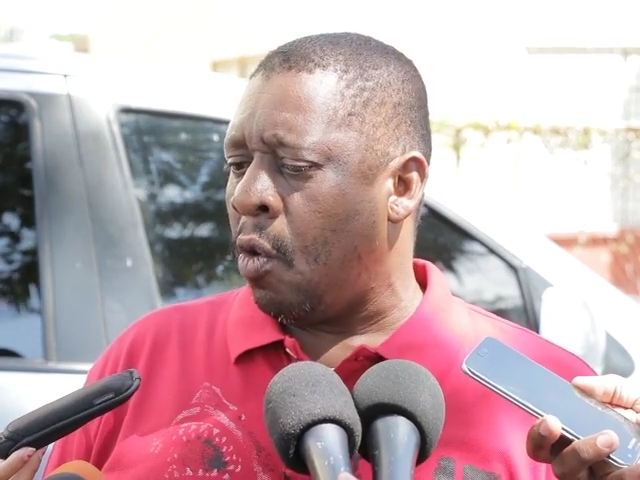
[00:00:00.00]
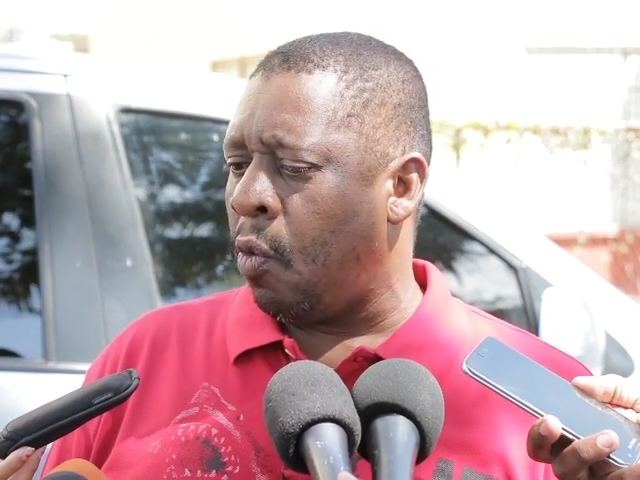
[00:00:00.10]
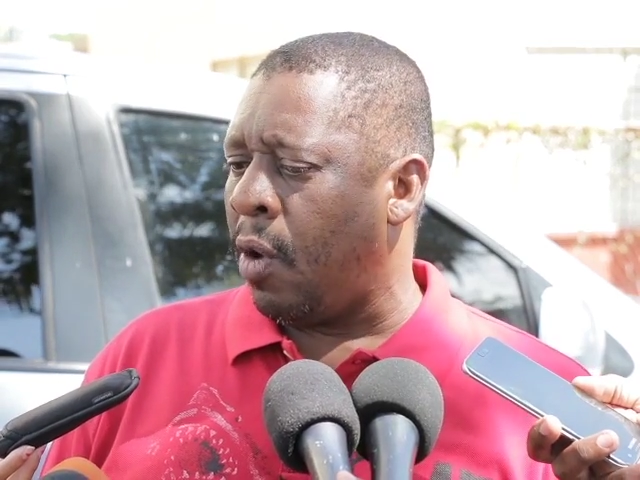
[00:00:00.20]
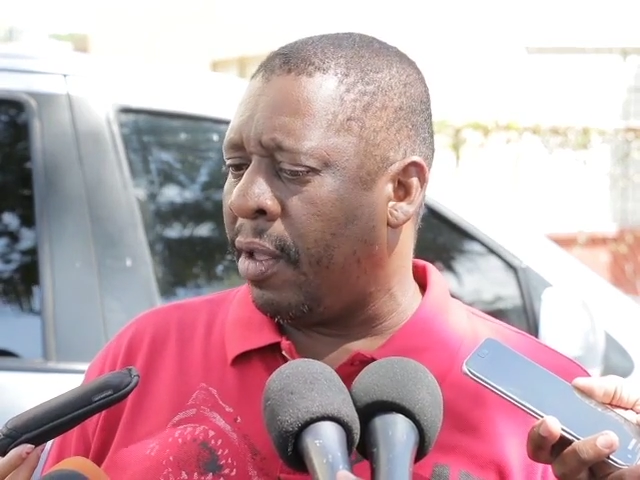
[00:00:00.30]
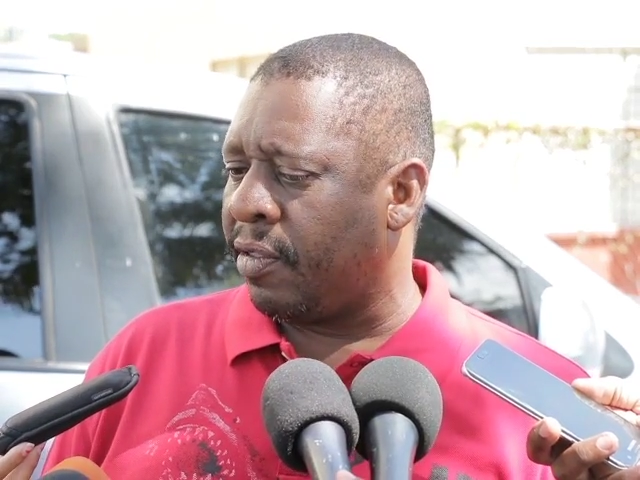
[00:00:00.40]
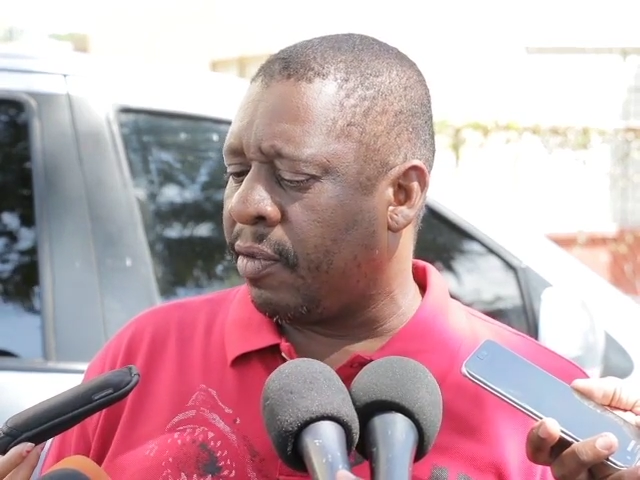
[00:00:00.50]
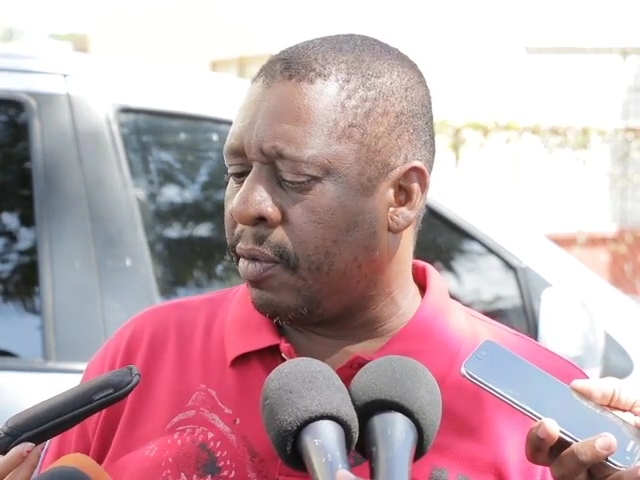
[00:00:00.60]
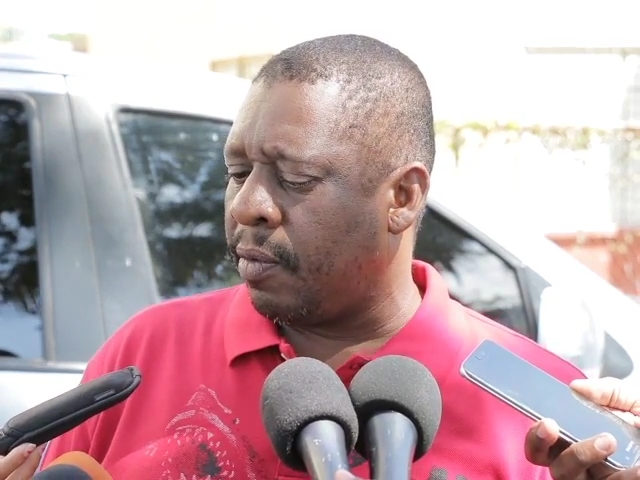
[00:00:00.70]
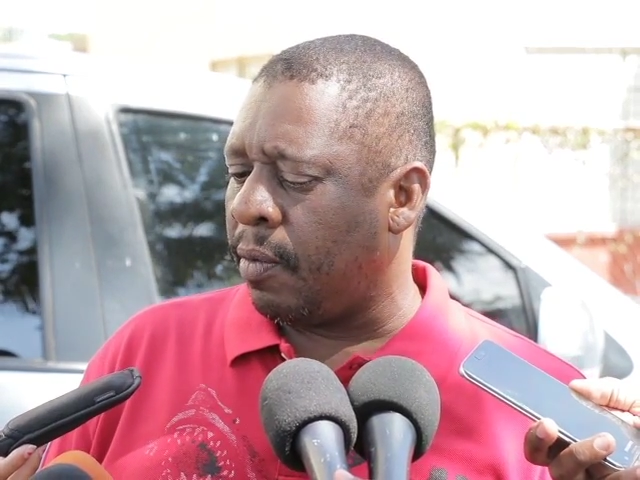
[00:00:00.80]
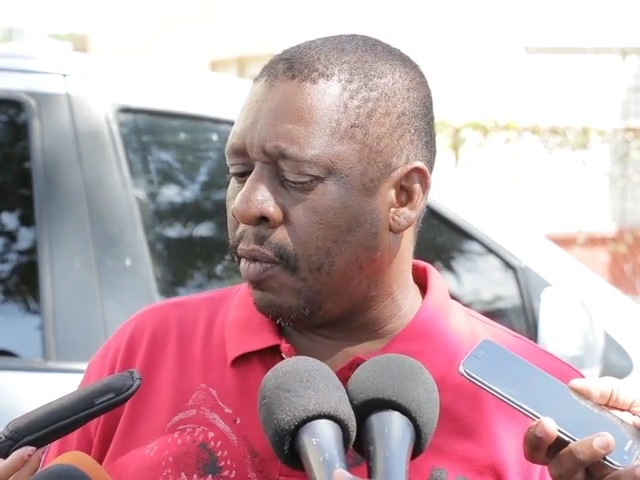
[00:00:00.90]
what,
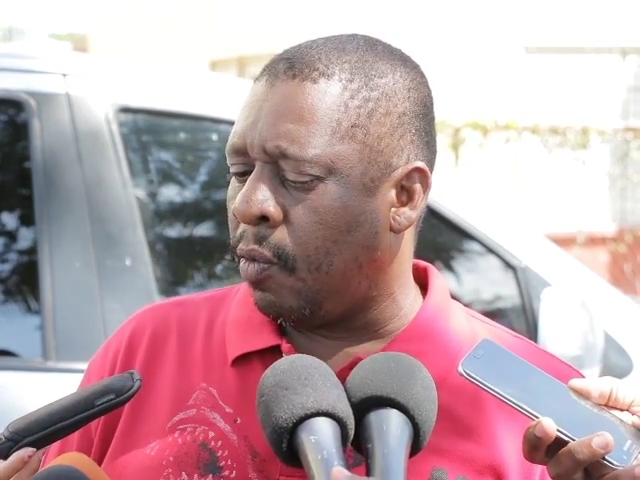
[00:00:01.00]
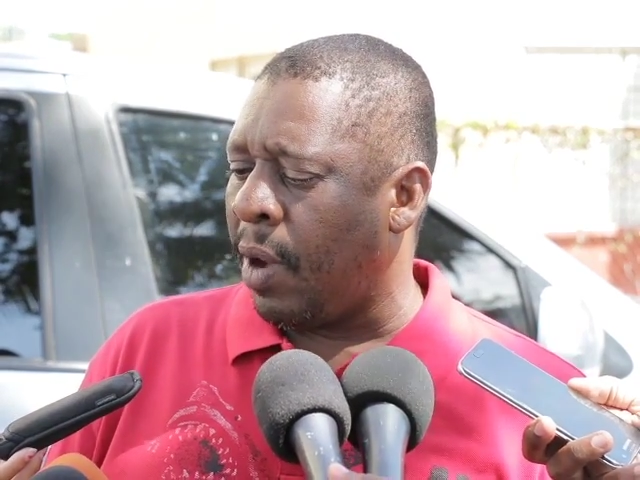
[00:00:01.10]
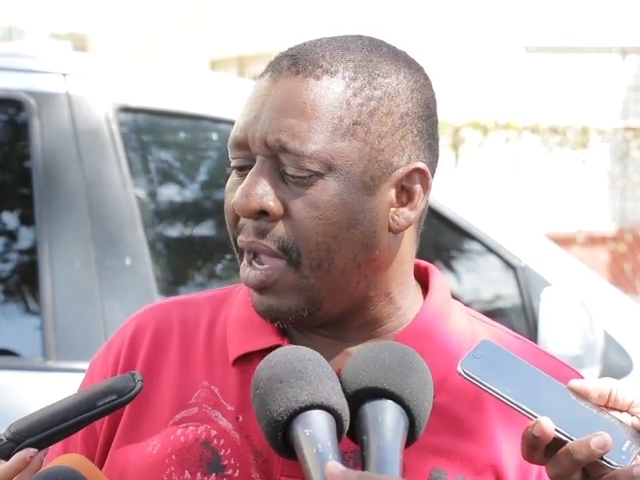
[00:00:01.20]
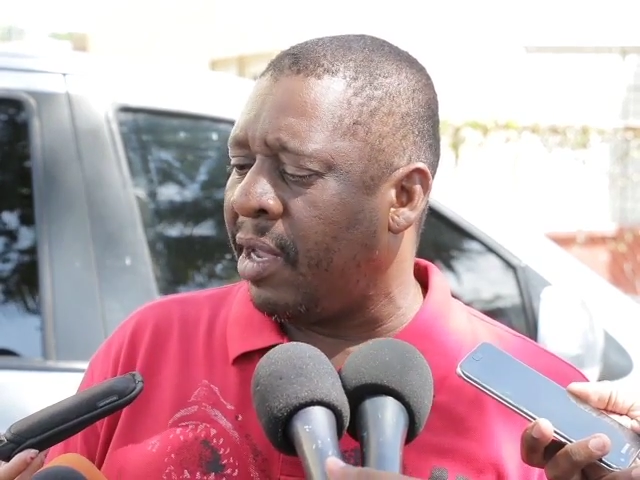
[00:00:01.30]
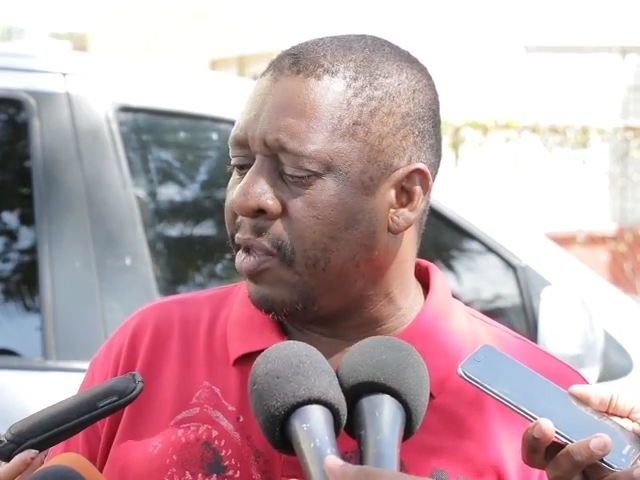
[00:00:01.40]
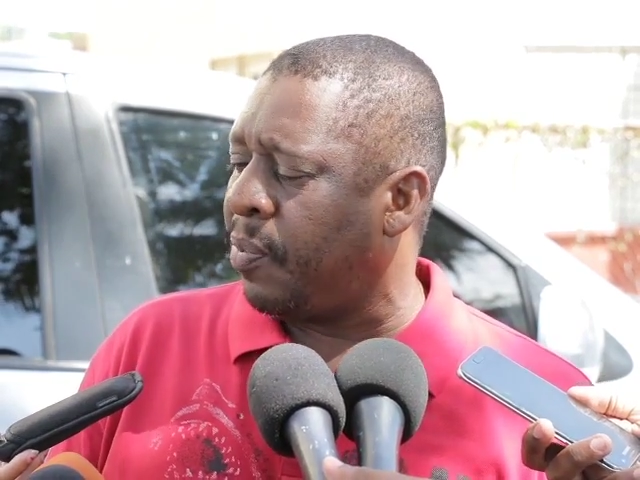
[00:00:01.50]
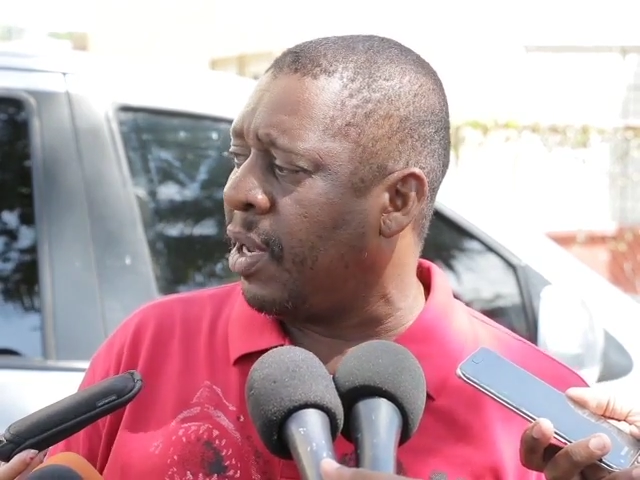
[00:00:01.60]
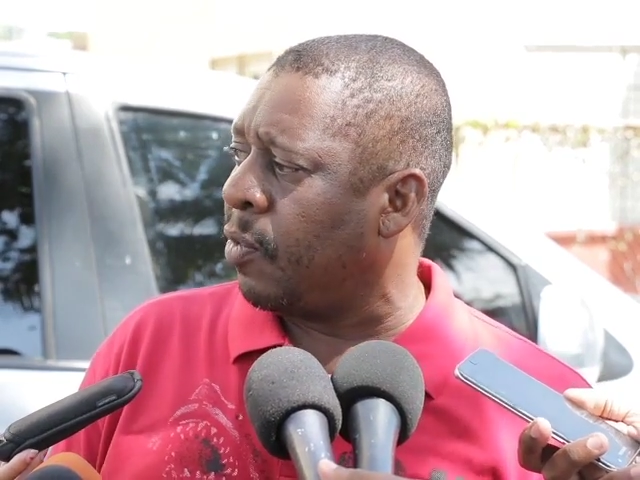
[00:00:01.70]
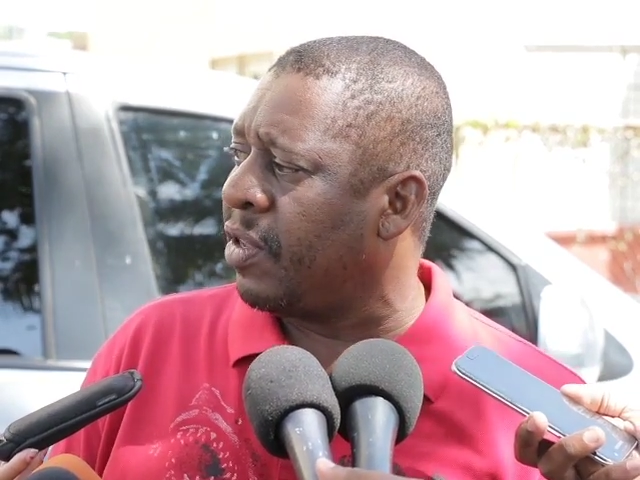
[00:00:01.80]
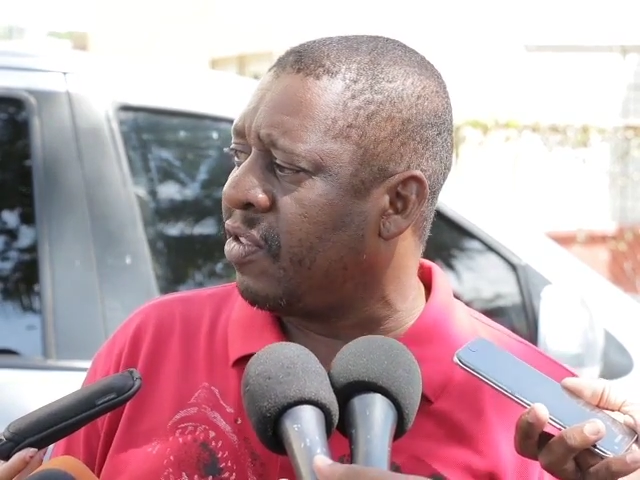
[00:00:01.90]
why the
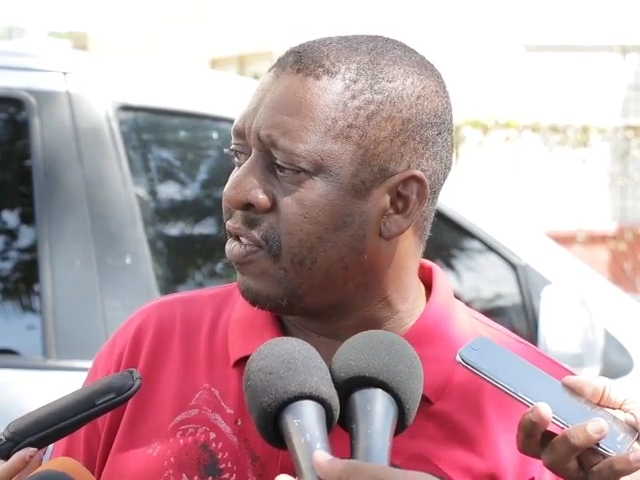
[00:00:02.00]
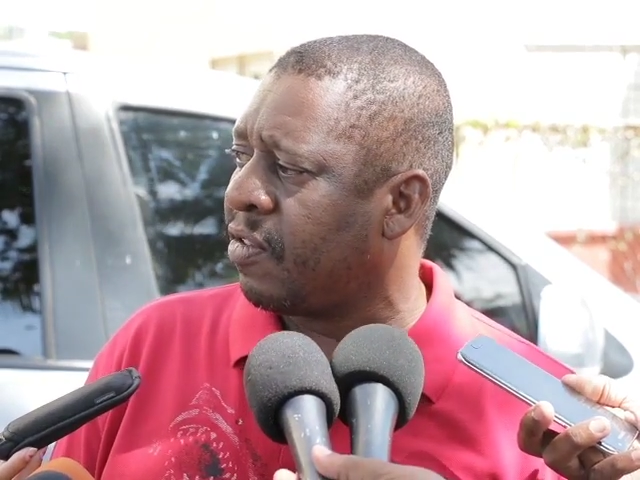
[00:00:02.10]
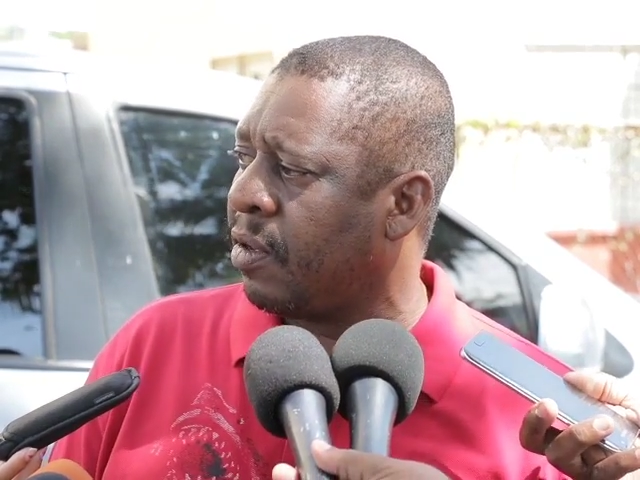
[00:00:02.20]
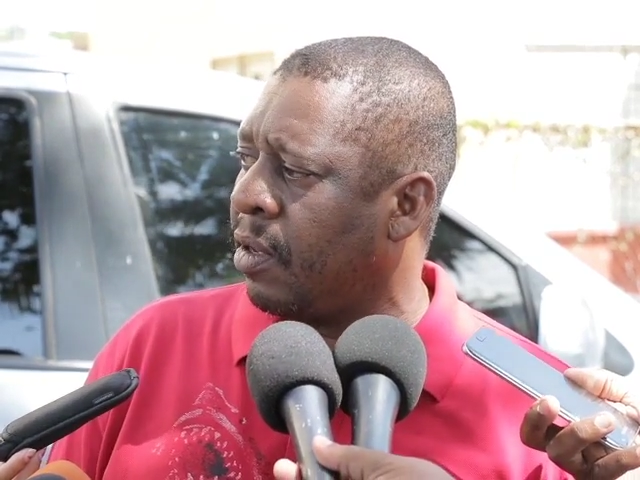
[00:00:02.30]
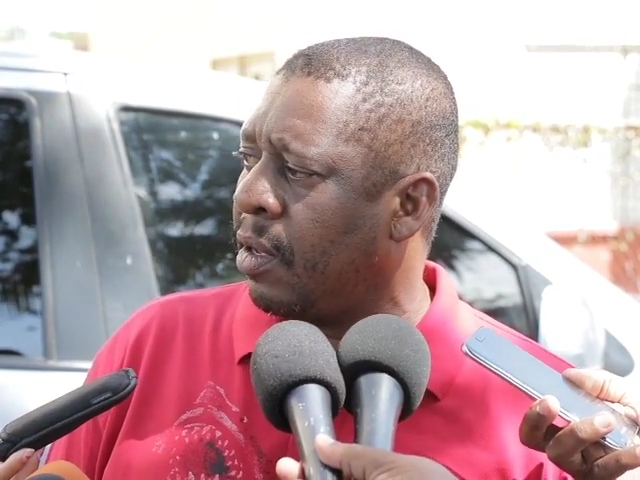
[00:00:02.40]
parents